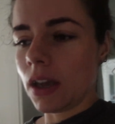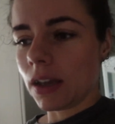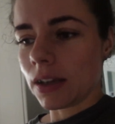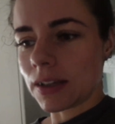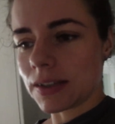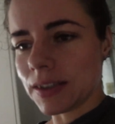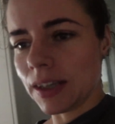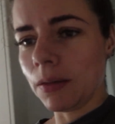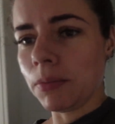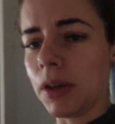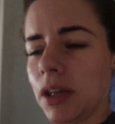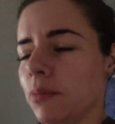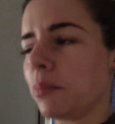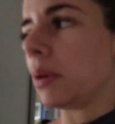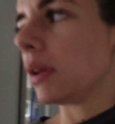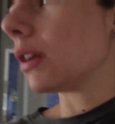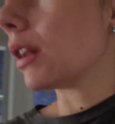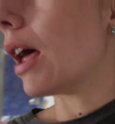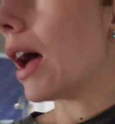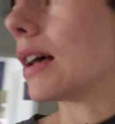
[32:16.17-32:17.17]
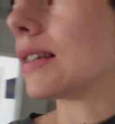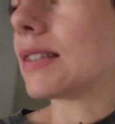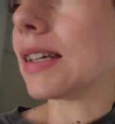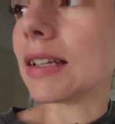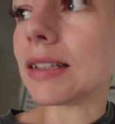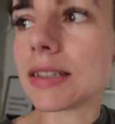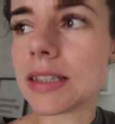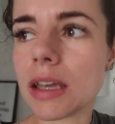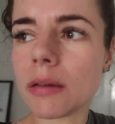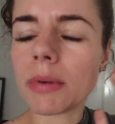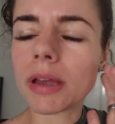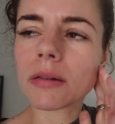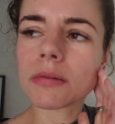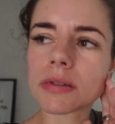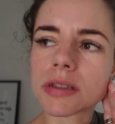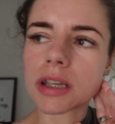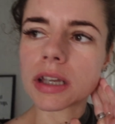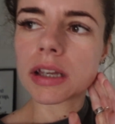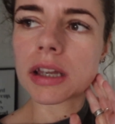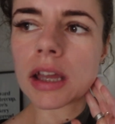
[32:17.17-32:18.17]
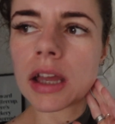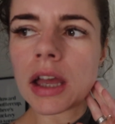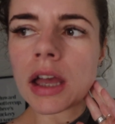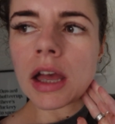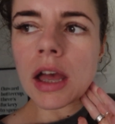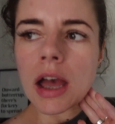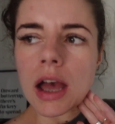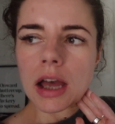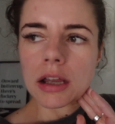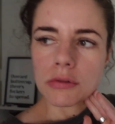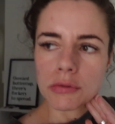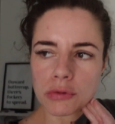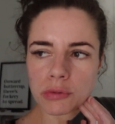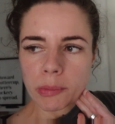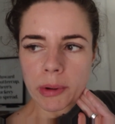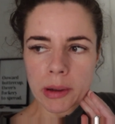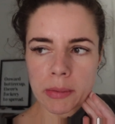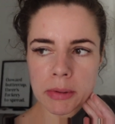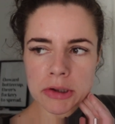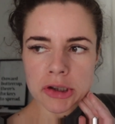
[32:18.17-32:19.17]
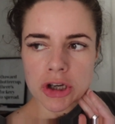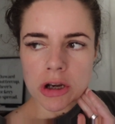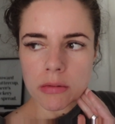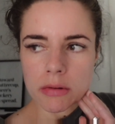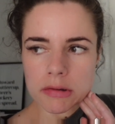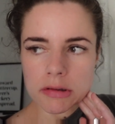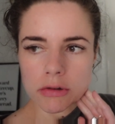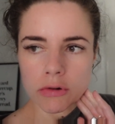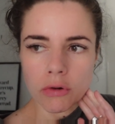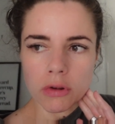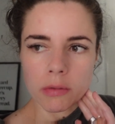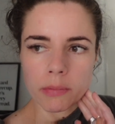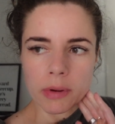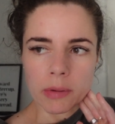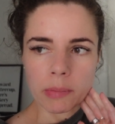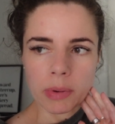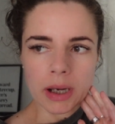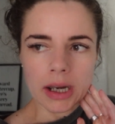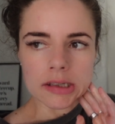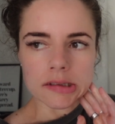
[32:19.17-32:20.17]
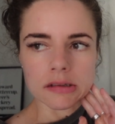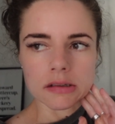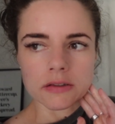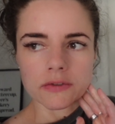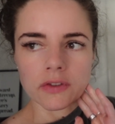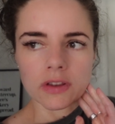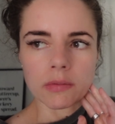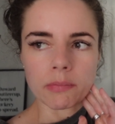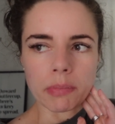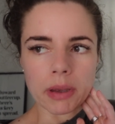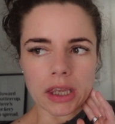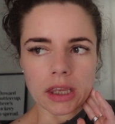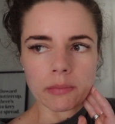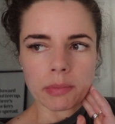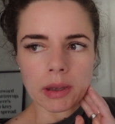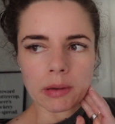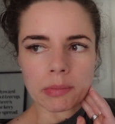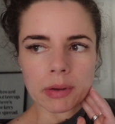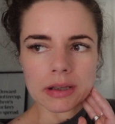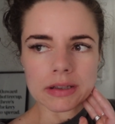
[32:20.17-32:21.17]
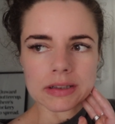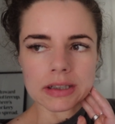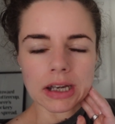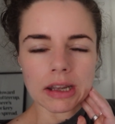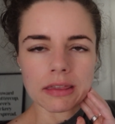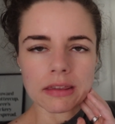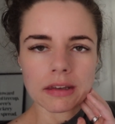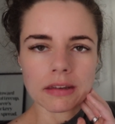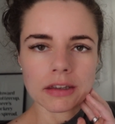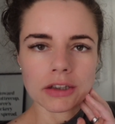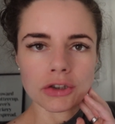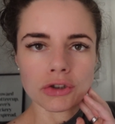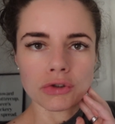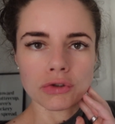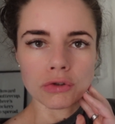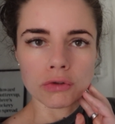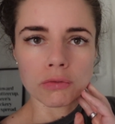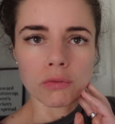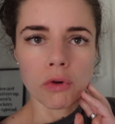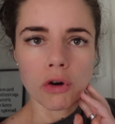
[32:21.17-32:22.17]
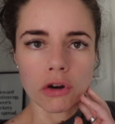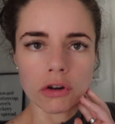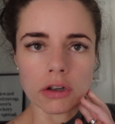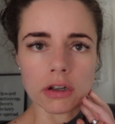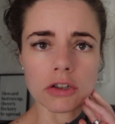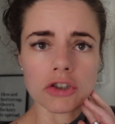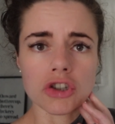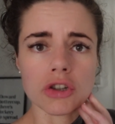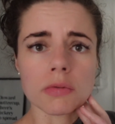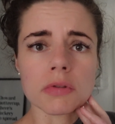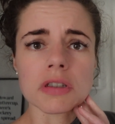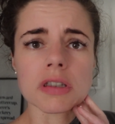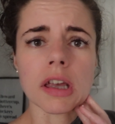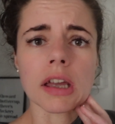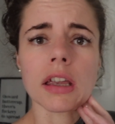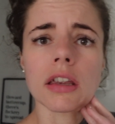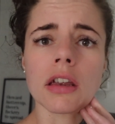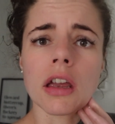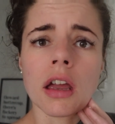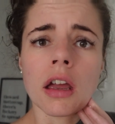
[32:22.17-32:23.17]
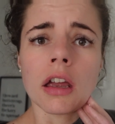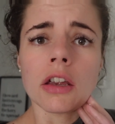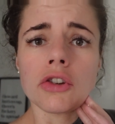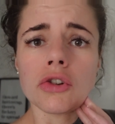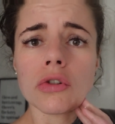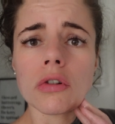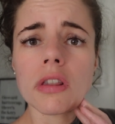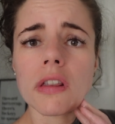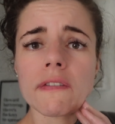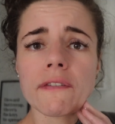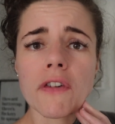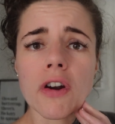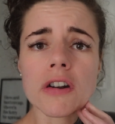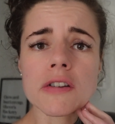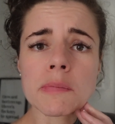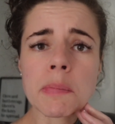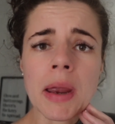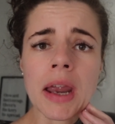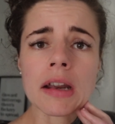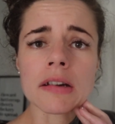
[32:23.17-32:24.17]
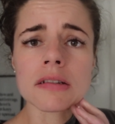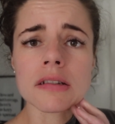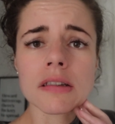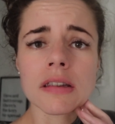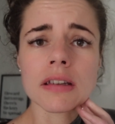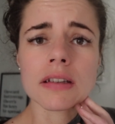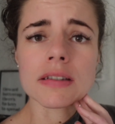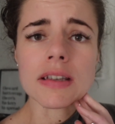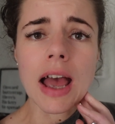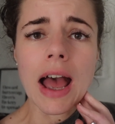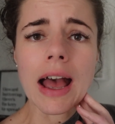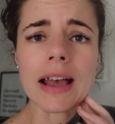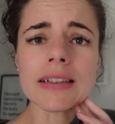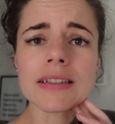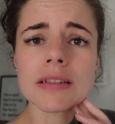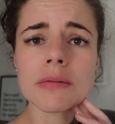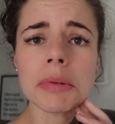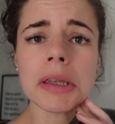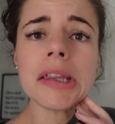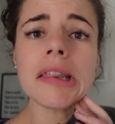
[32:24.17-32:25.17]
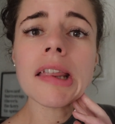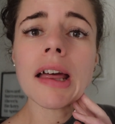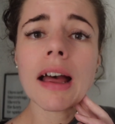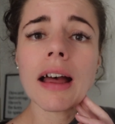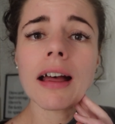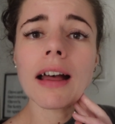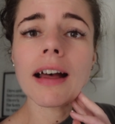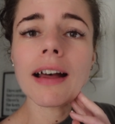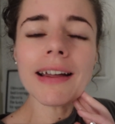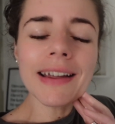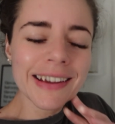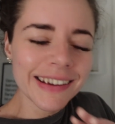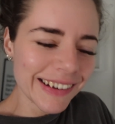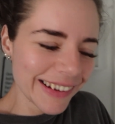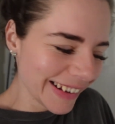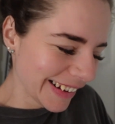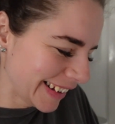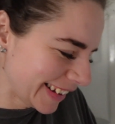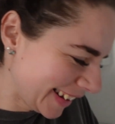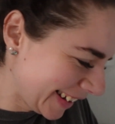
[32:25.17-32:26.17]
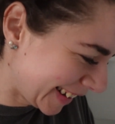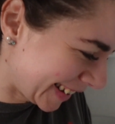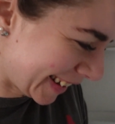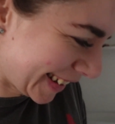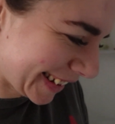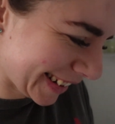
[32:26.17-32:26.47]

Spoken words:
Because Amy had been like, I said to Amy, I was like, I know baby showers are all about presents for the baby, but is there anything that you want? And she was like, you're the first person that's asked me that.